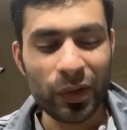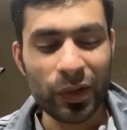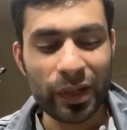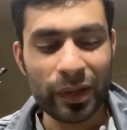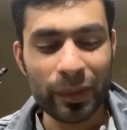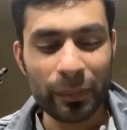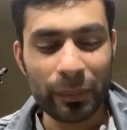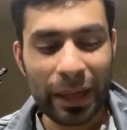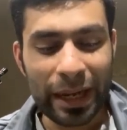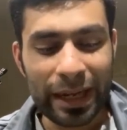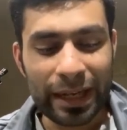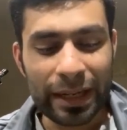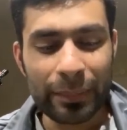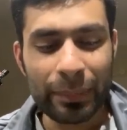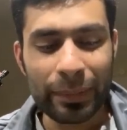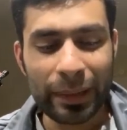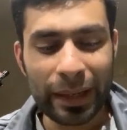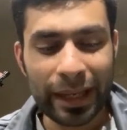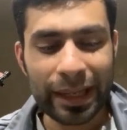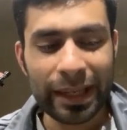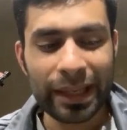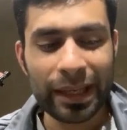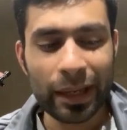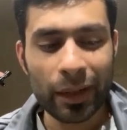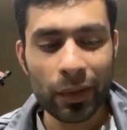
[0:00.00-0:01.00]
Manny
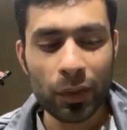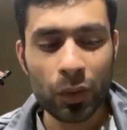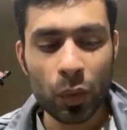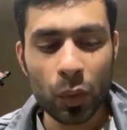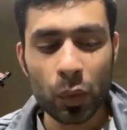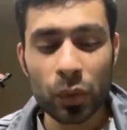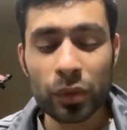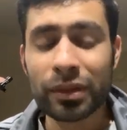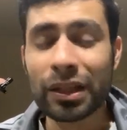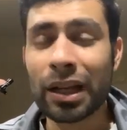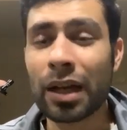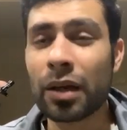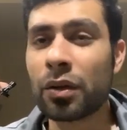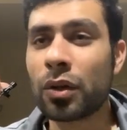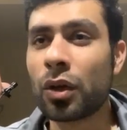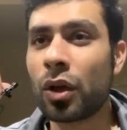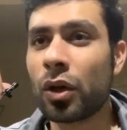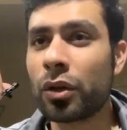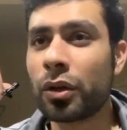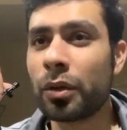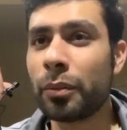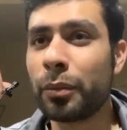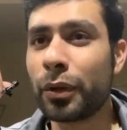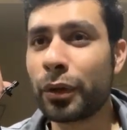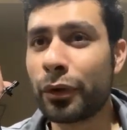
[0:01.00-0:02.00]
Pacquiao calls out
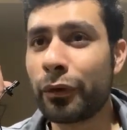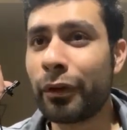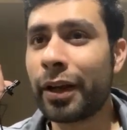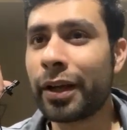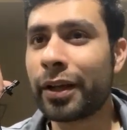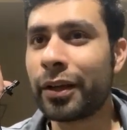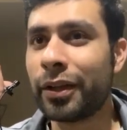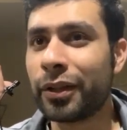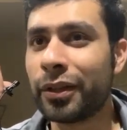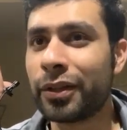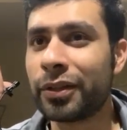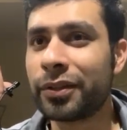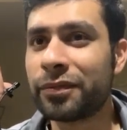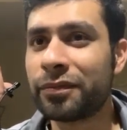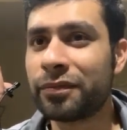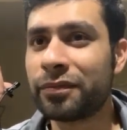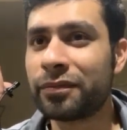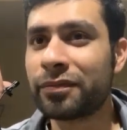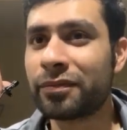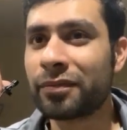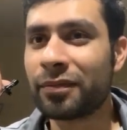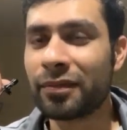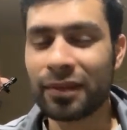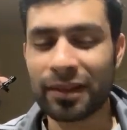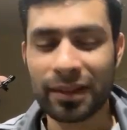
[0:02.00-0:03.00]
Conor McGregor.
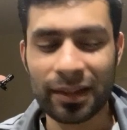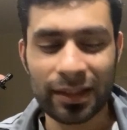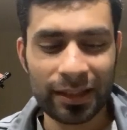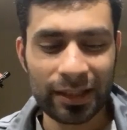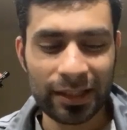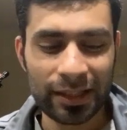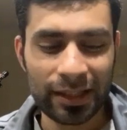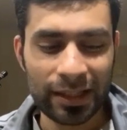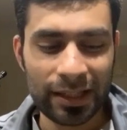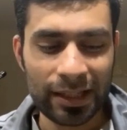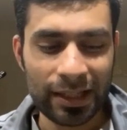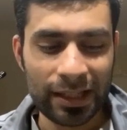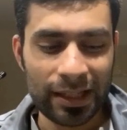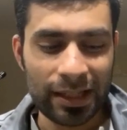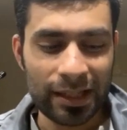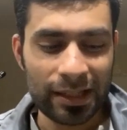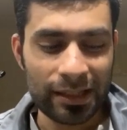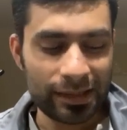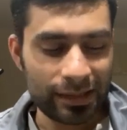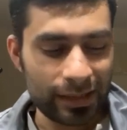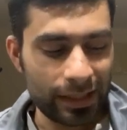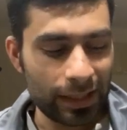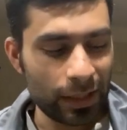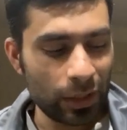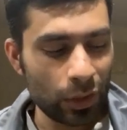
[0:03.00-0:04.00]

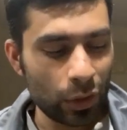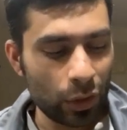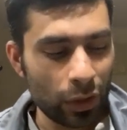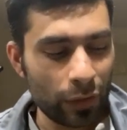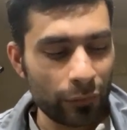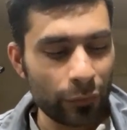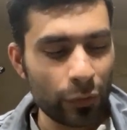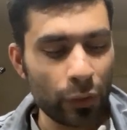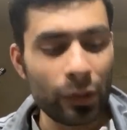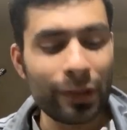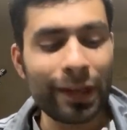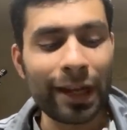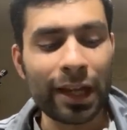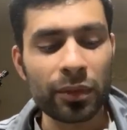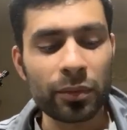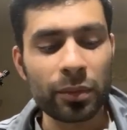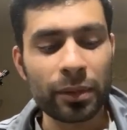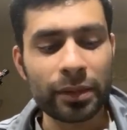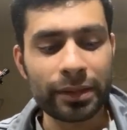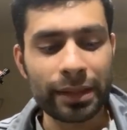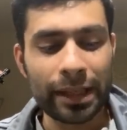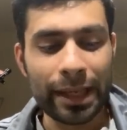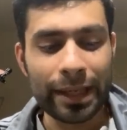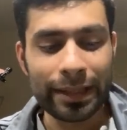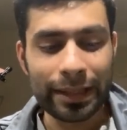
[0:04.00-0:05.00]
See, a lot of you guys were
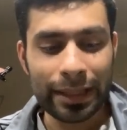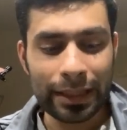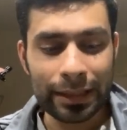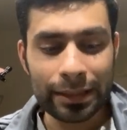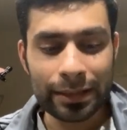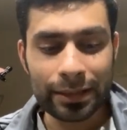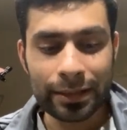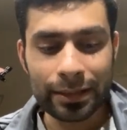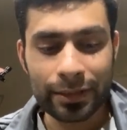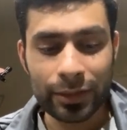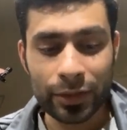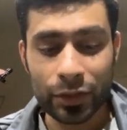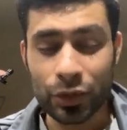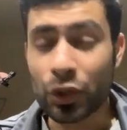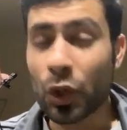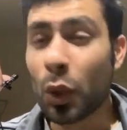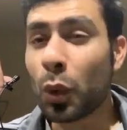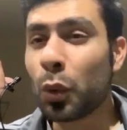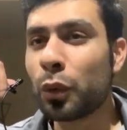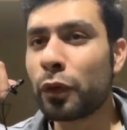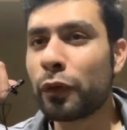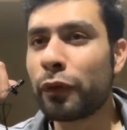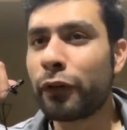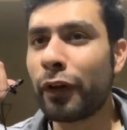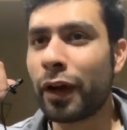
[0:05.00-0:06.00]
saying that this is a
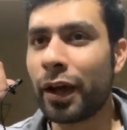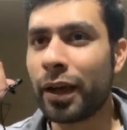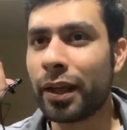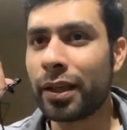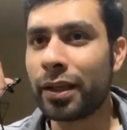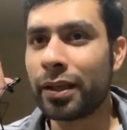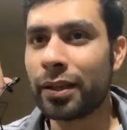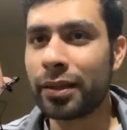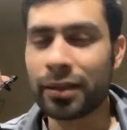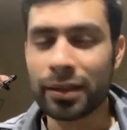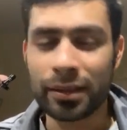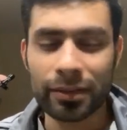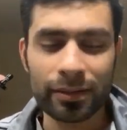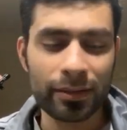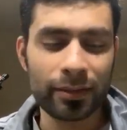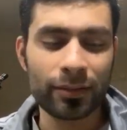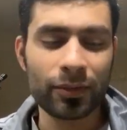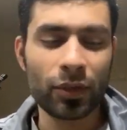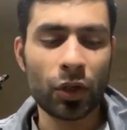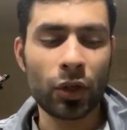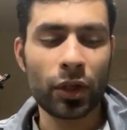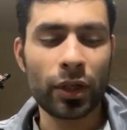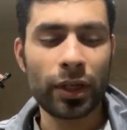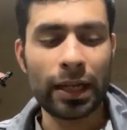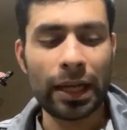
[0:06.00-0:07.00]
joke fight. This is
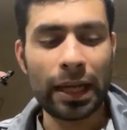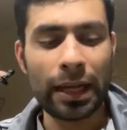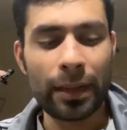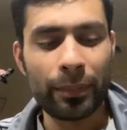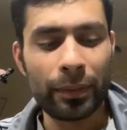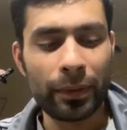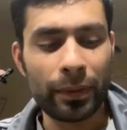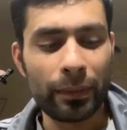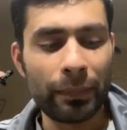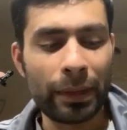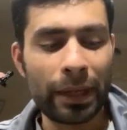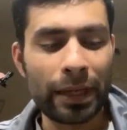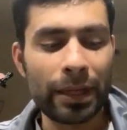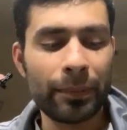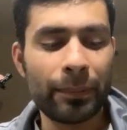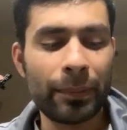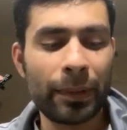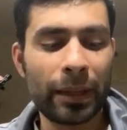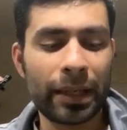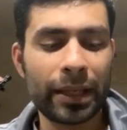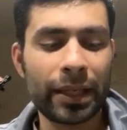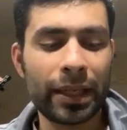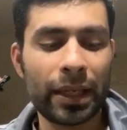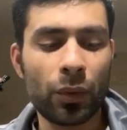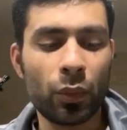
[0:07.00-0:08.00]
not going to happen. Manny
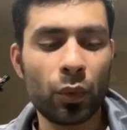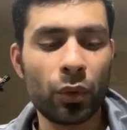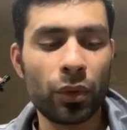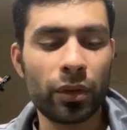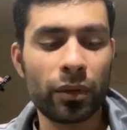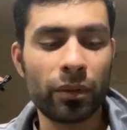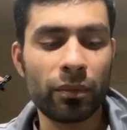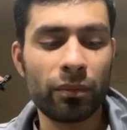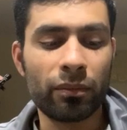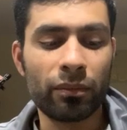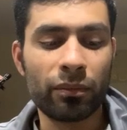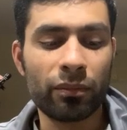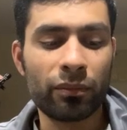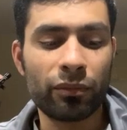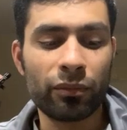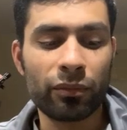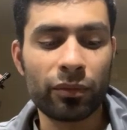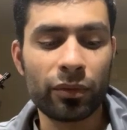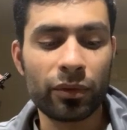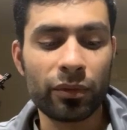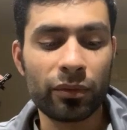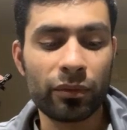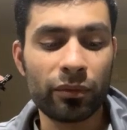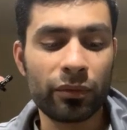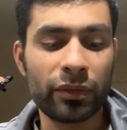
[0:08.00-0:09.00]
Pacquiao wouldn't
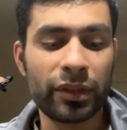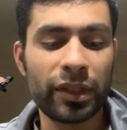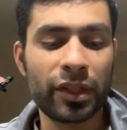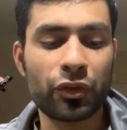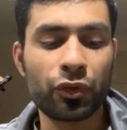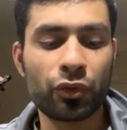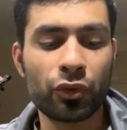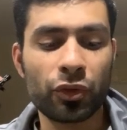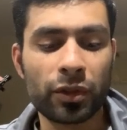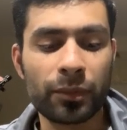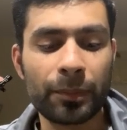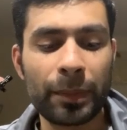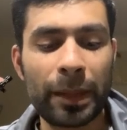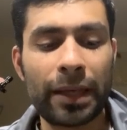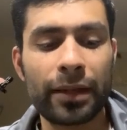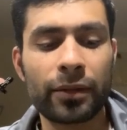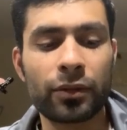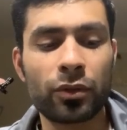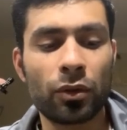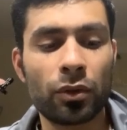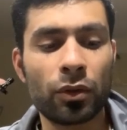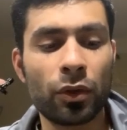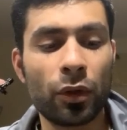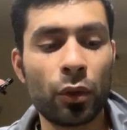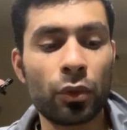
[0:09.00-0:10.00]

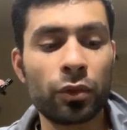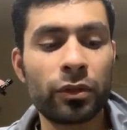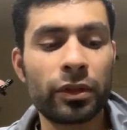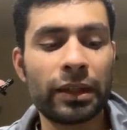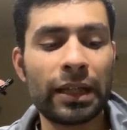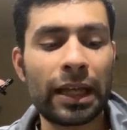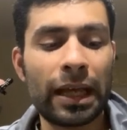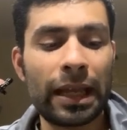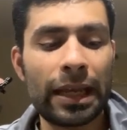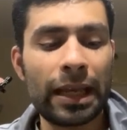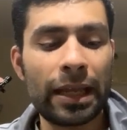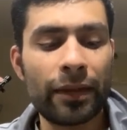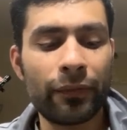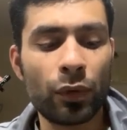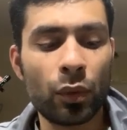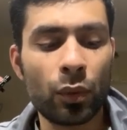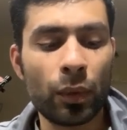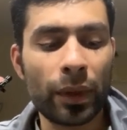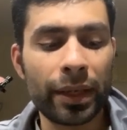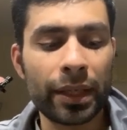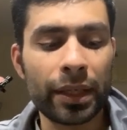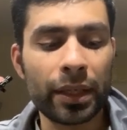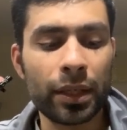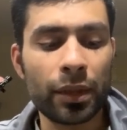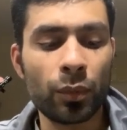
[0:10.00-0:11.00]
disrespect or go to that level
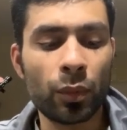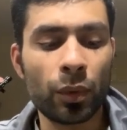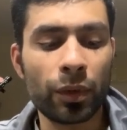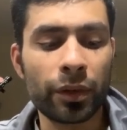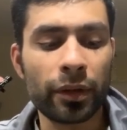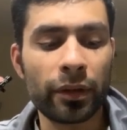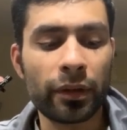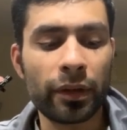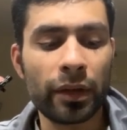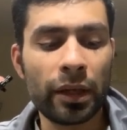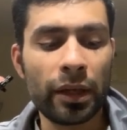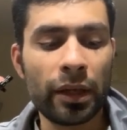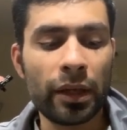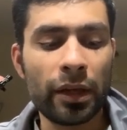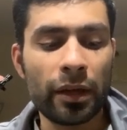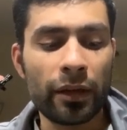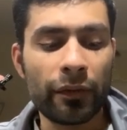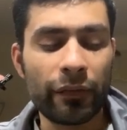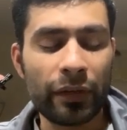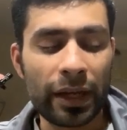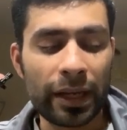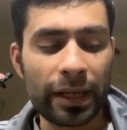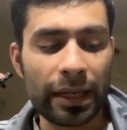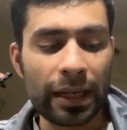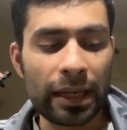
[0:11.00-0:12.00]
where he'd want to
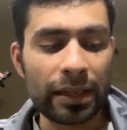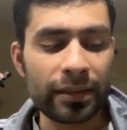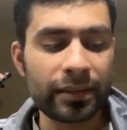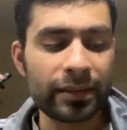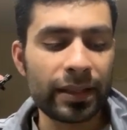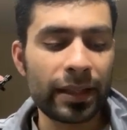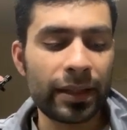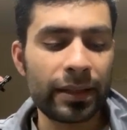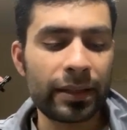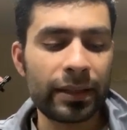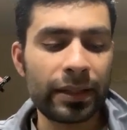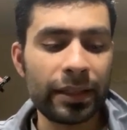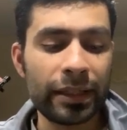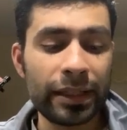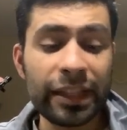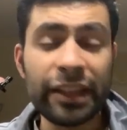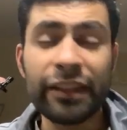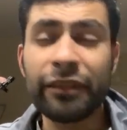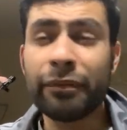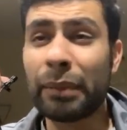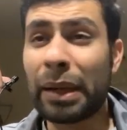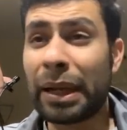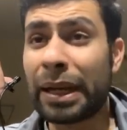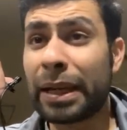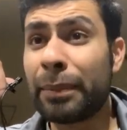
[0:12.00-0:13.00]
fight. And I said,
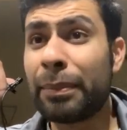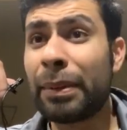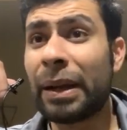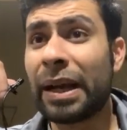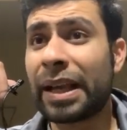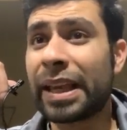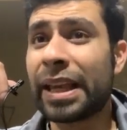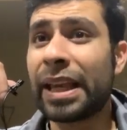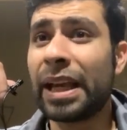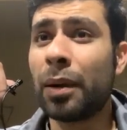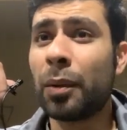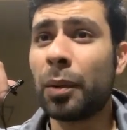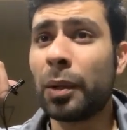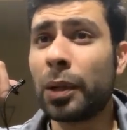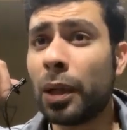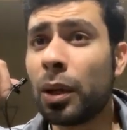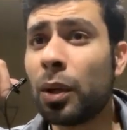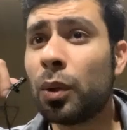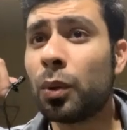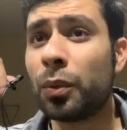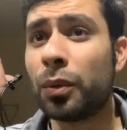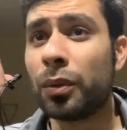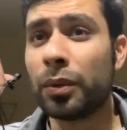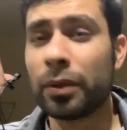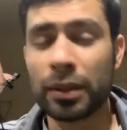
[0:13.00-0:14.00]
leave Manny Pacquiao
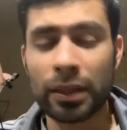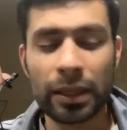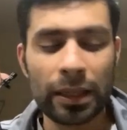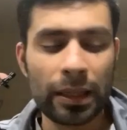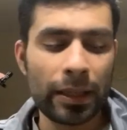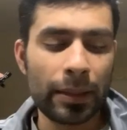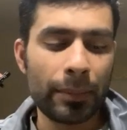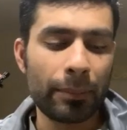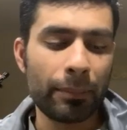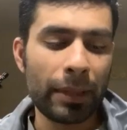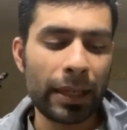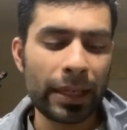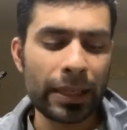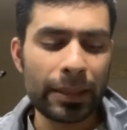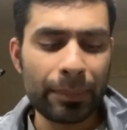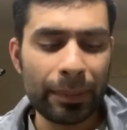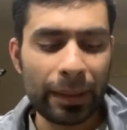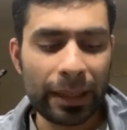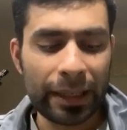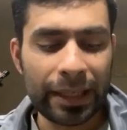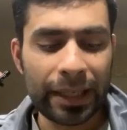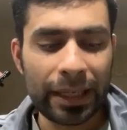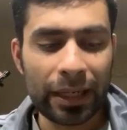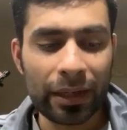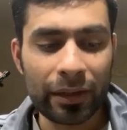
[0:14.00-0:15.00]
alone. Manny
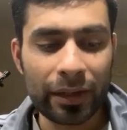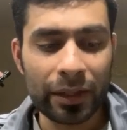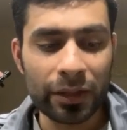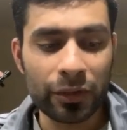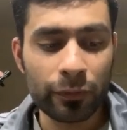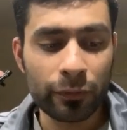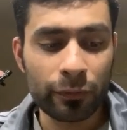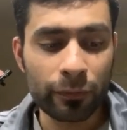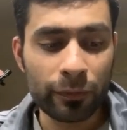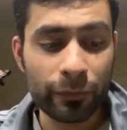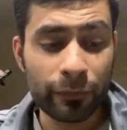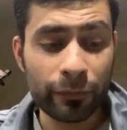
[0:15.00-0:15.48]
Pacquiao can